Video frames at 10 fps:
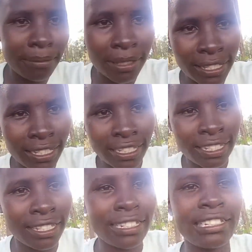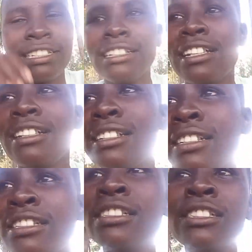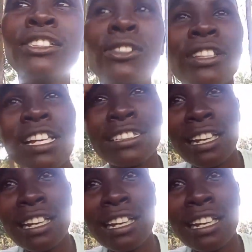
me sit here so that